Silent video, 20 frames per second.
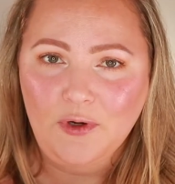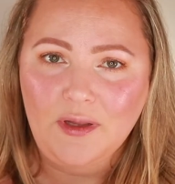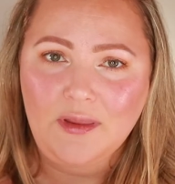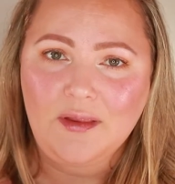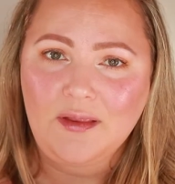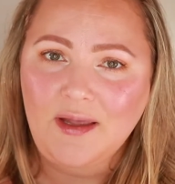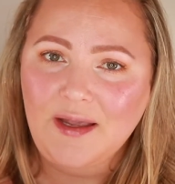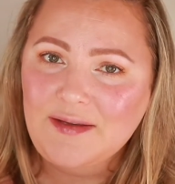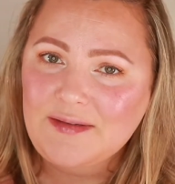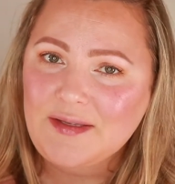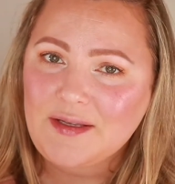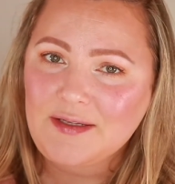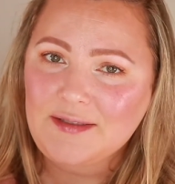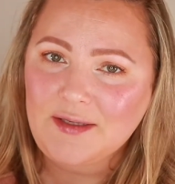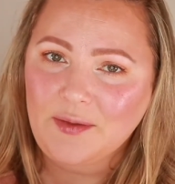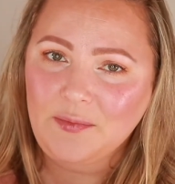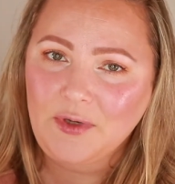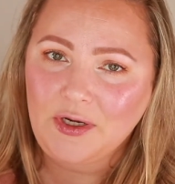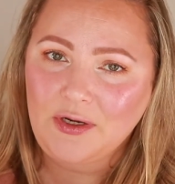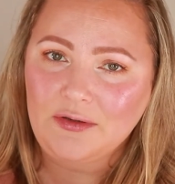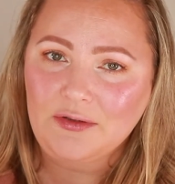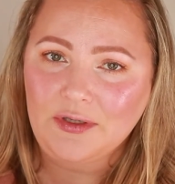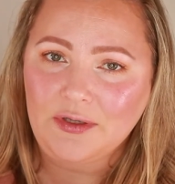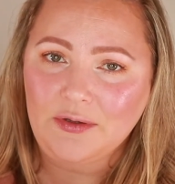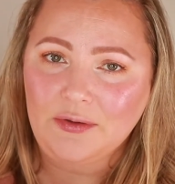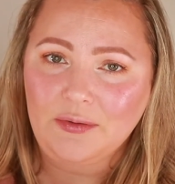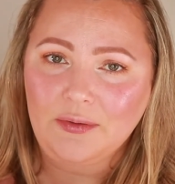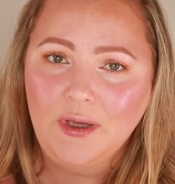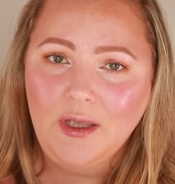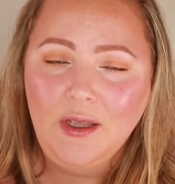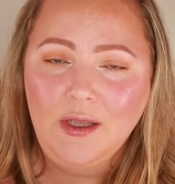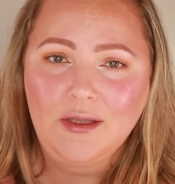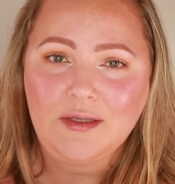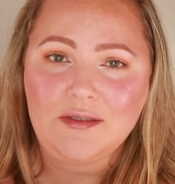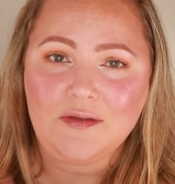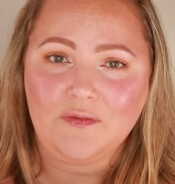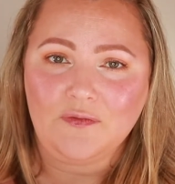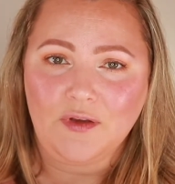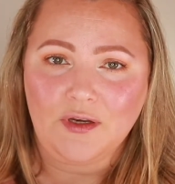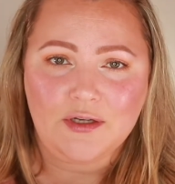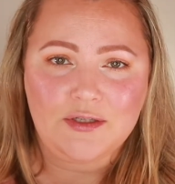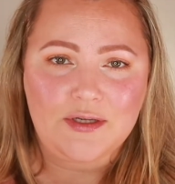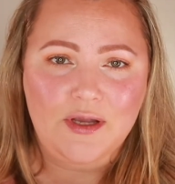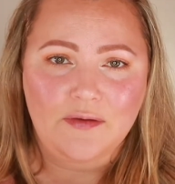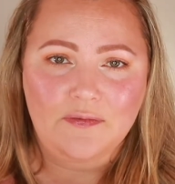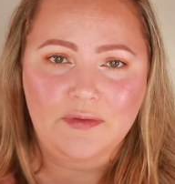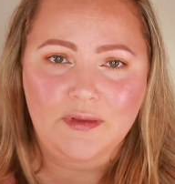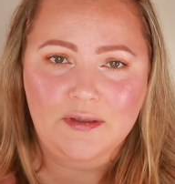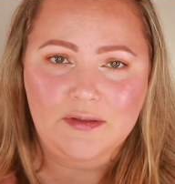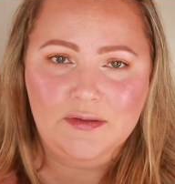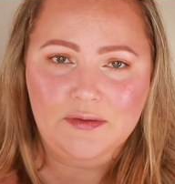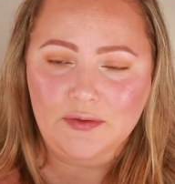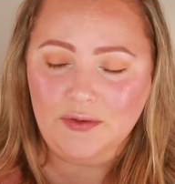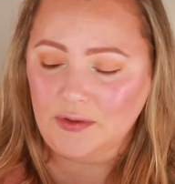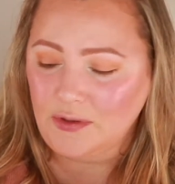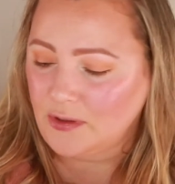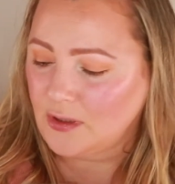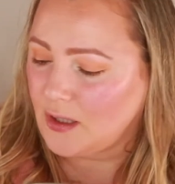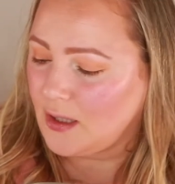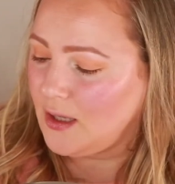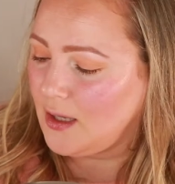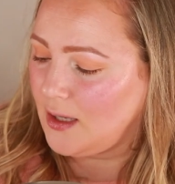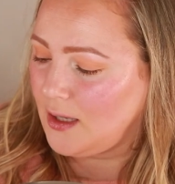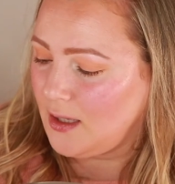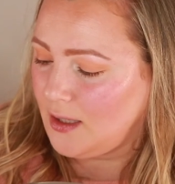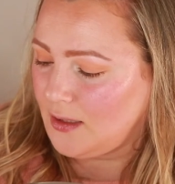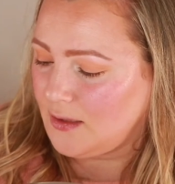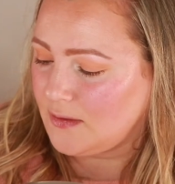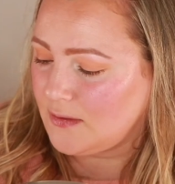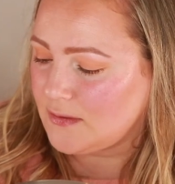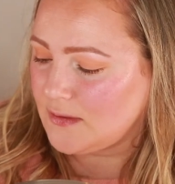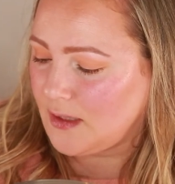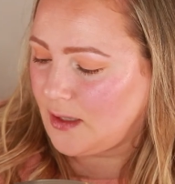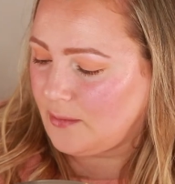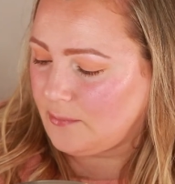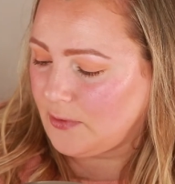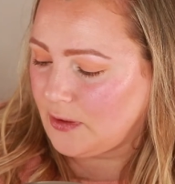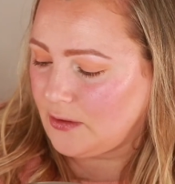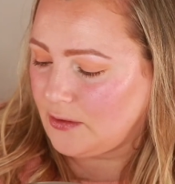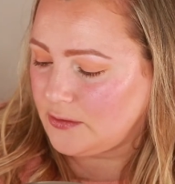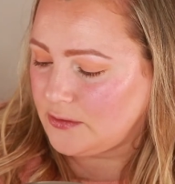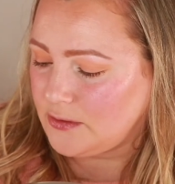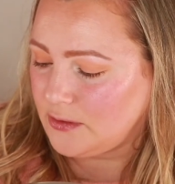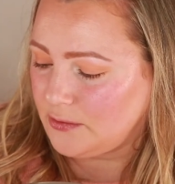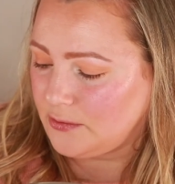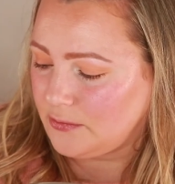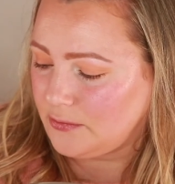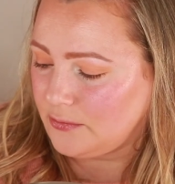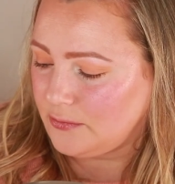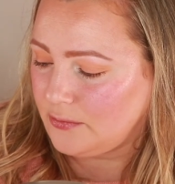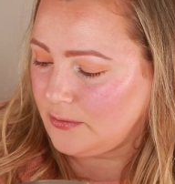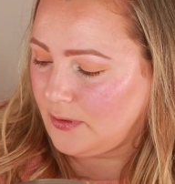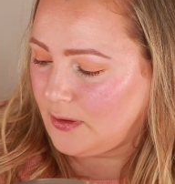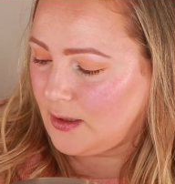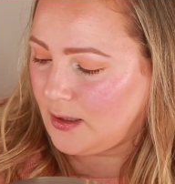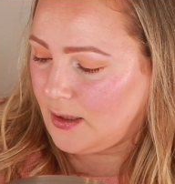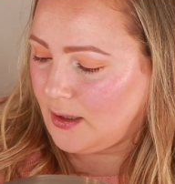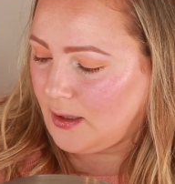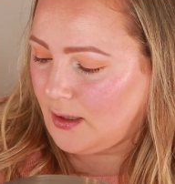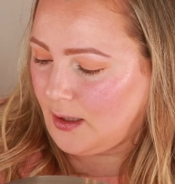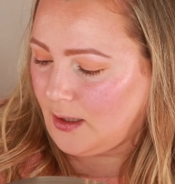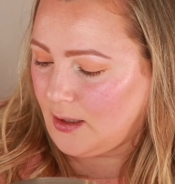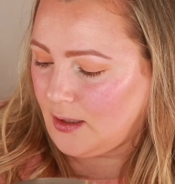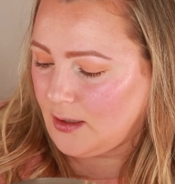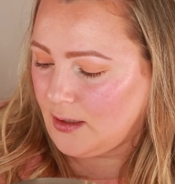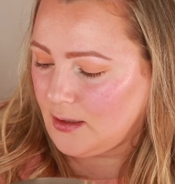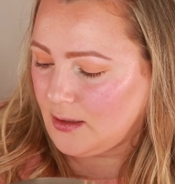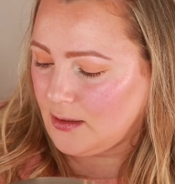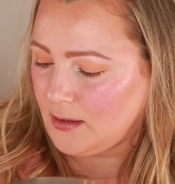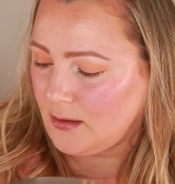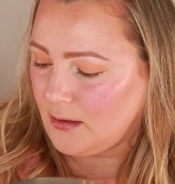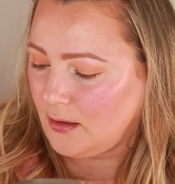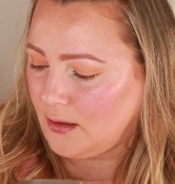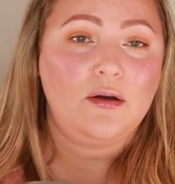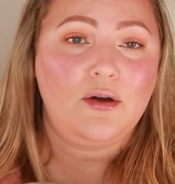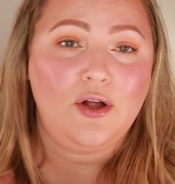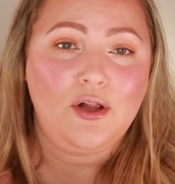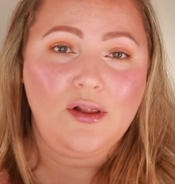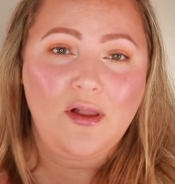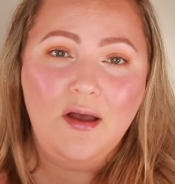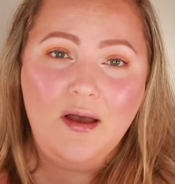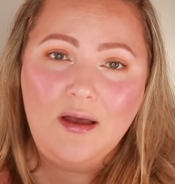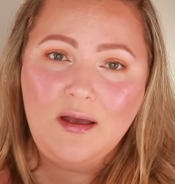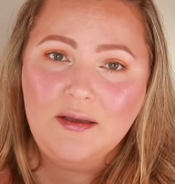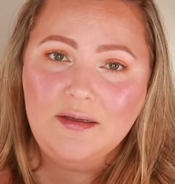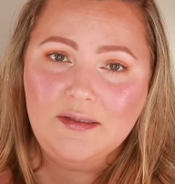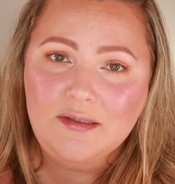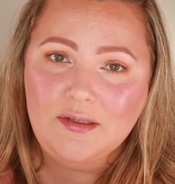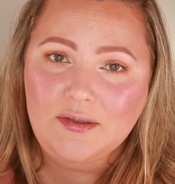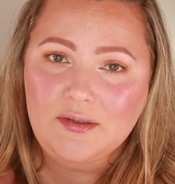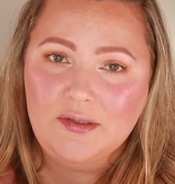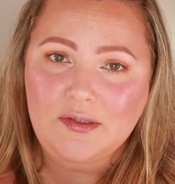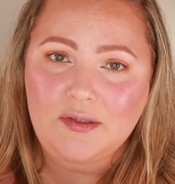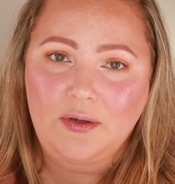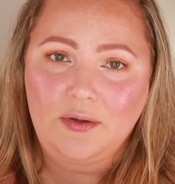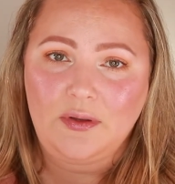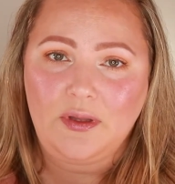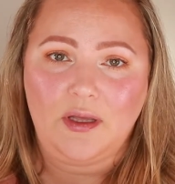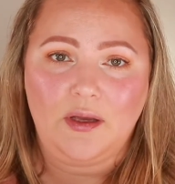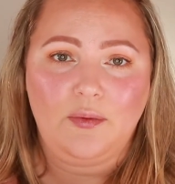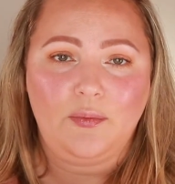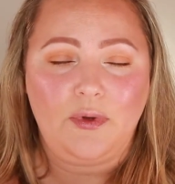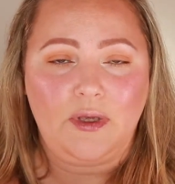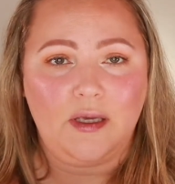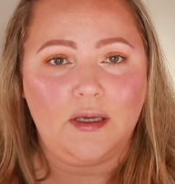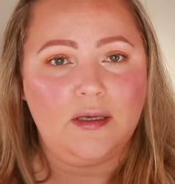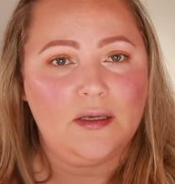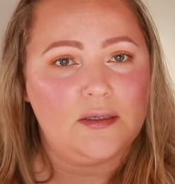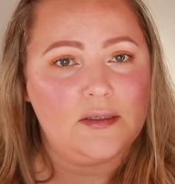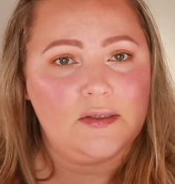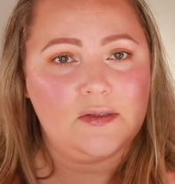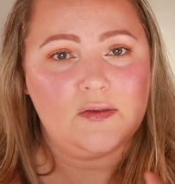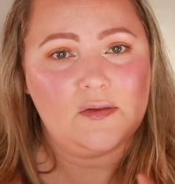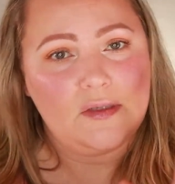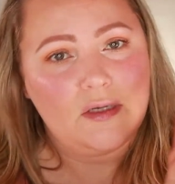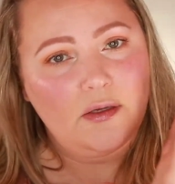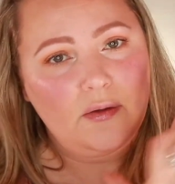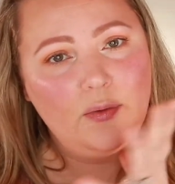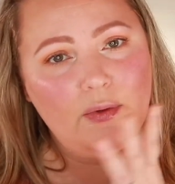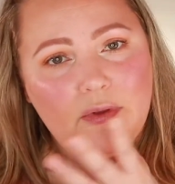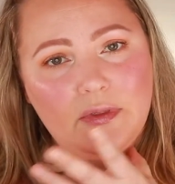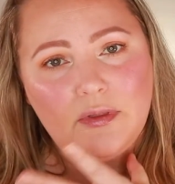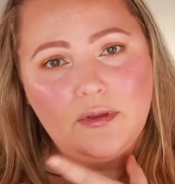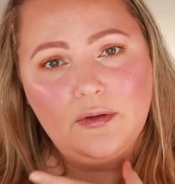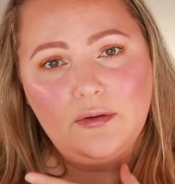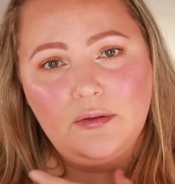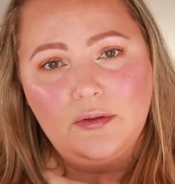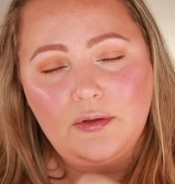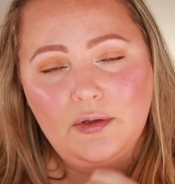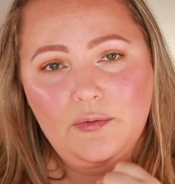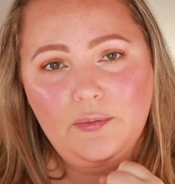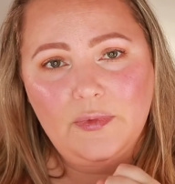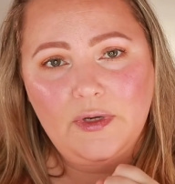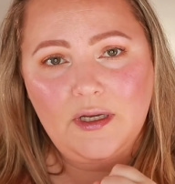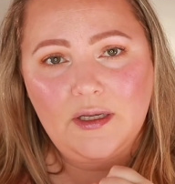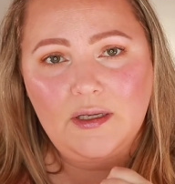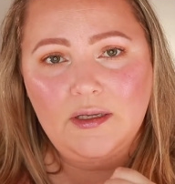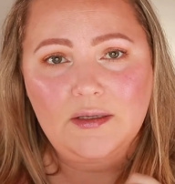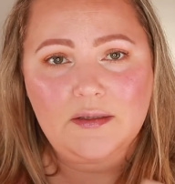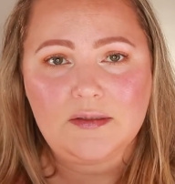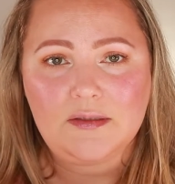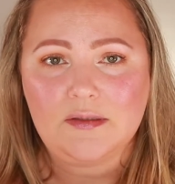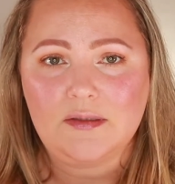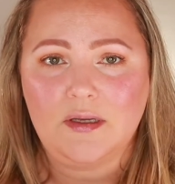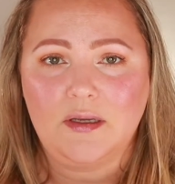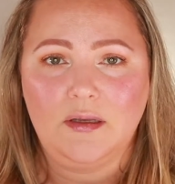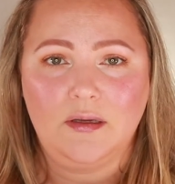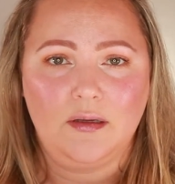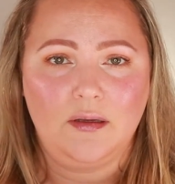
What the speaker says: of the last things I'm gonna do to finish off this look is I'm gonna do a gloss so that we stick with the luminous